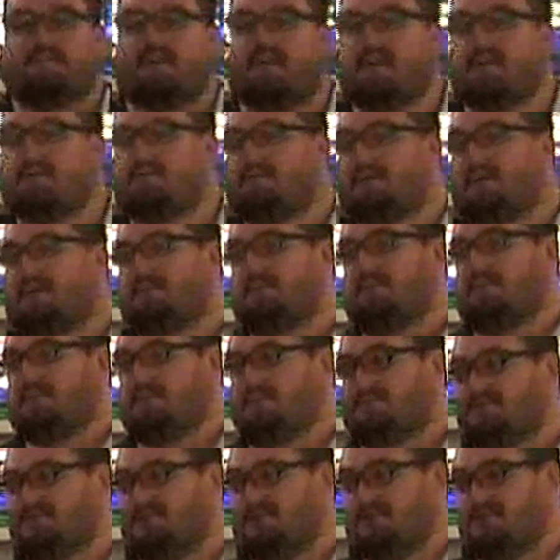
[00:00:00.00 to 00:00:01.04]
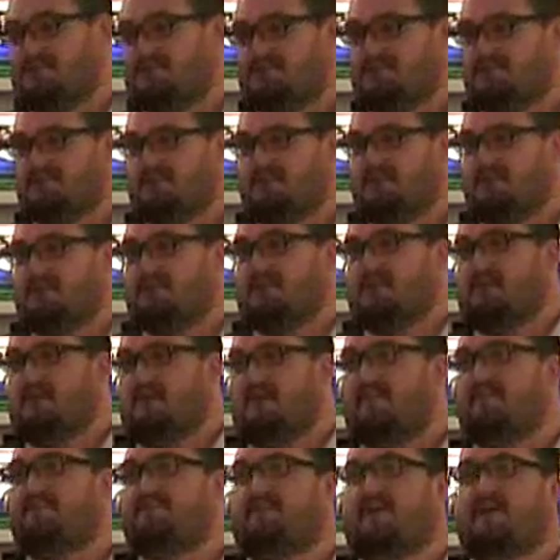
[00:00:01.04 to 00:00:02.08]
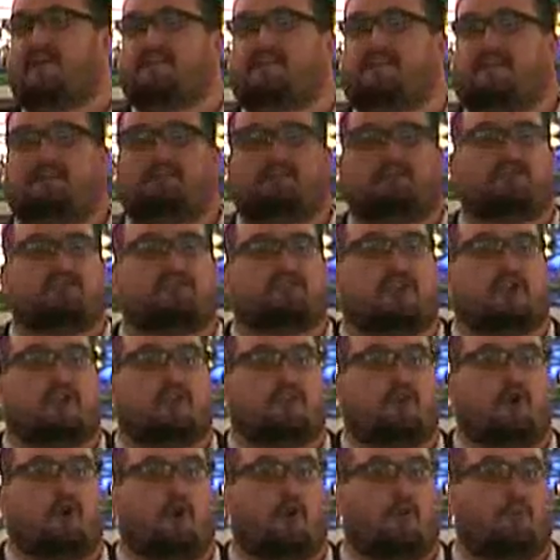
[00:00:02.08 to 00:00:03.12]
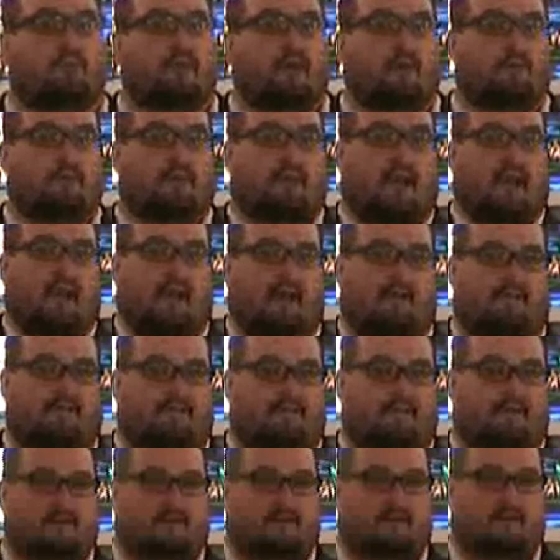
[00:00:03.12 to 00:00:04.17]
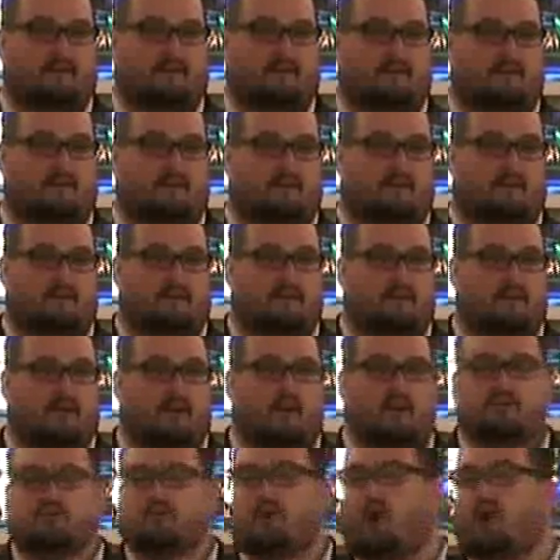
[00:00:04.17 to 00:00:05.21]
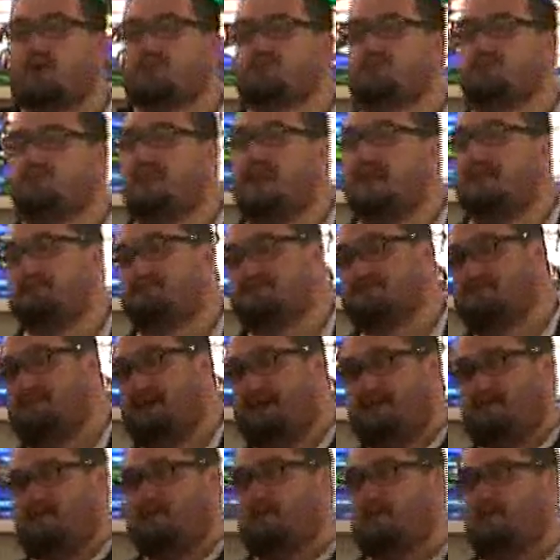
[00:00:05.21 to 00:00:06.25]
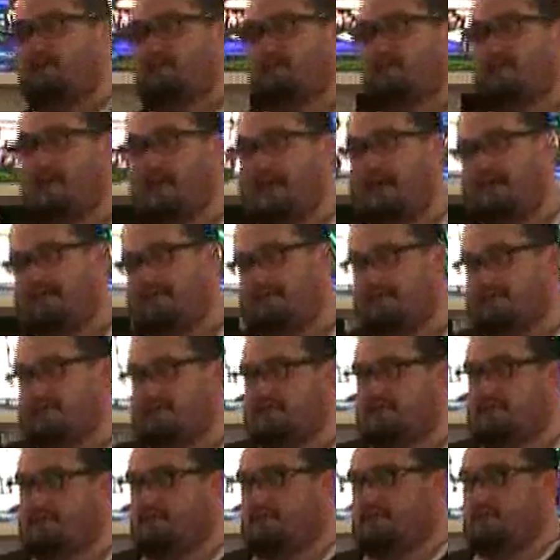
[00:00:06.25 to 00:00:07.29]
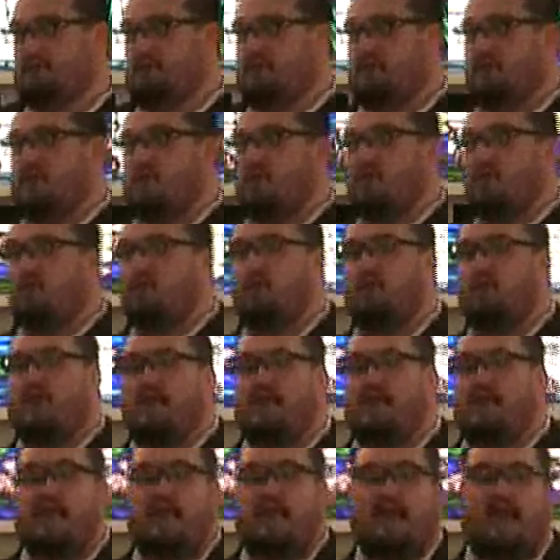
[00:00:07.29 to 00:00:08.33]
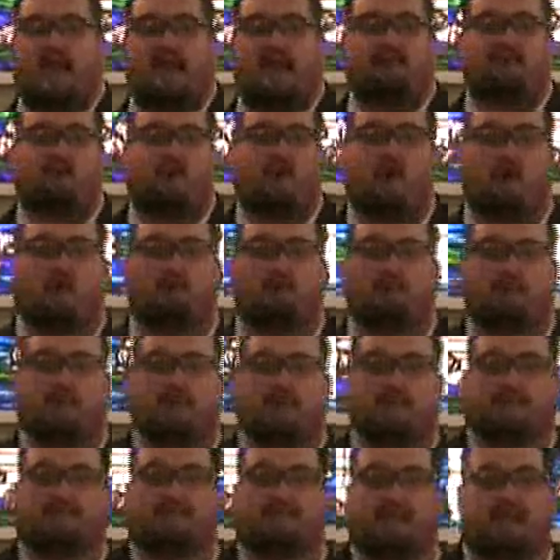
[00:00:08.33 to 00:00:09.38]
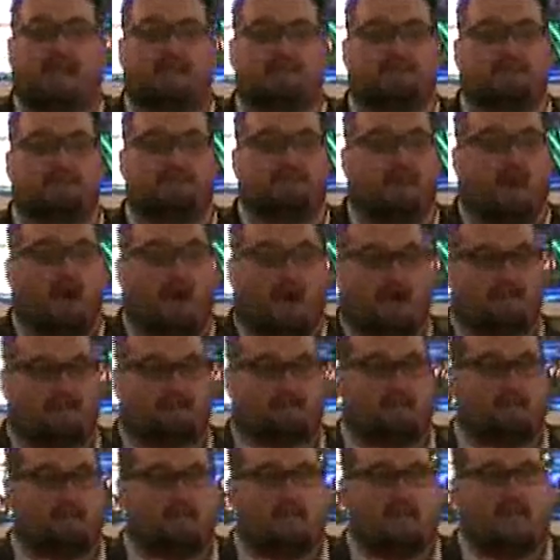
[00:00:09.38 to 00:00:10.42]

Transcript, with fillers: Invite people to church. Invite them to share the hope that we have. Talk to your neighbors about the hope you have. We have hope, they do not.